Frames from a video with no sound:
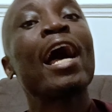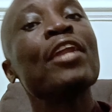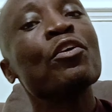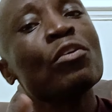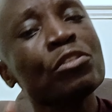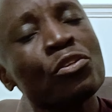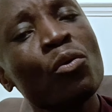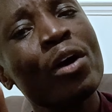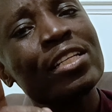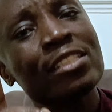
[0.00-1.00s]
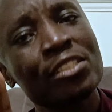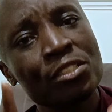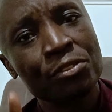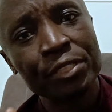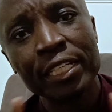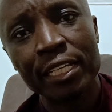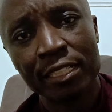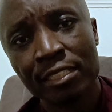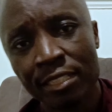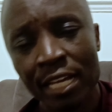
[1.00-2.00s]
And also what is tricky
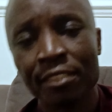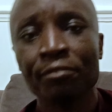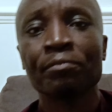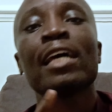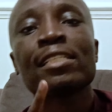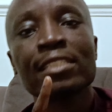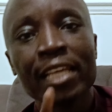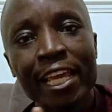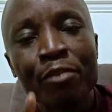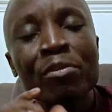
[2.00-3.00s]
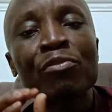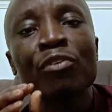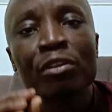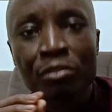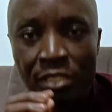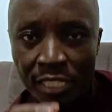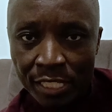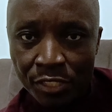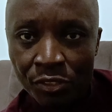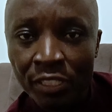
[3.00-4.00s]
is that they are saying before you
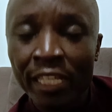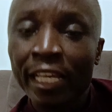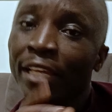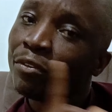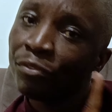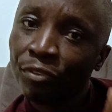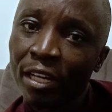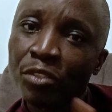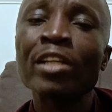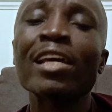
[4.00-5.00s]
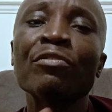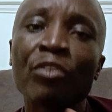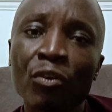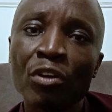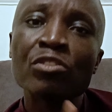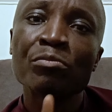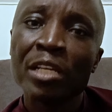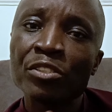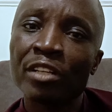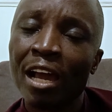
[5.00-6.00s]
settle. In fact, what I forgot to
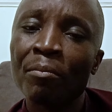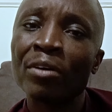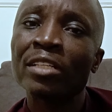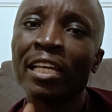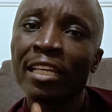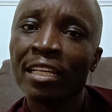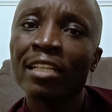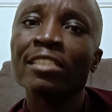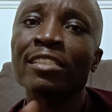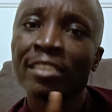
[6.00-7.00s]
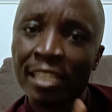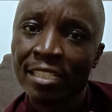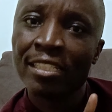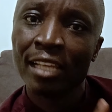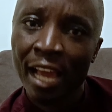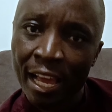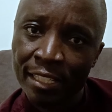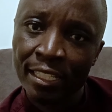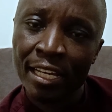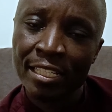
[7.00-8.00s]
mention about the English test
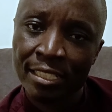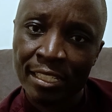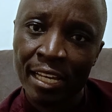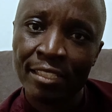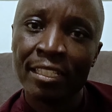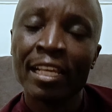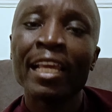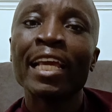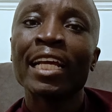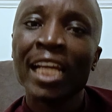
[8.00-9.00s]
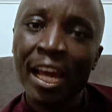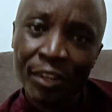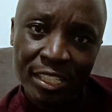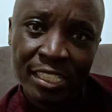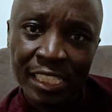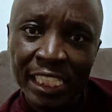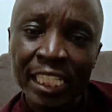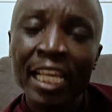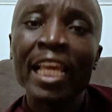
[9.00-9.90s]
earlier is that currently,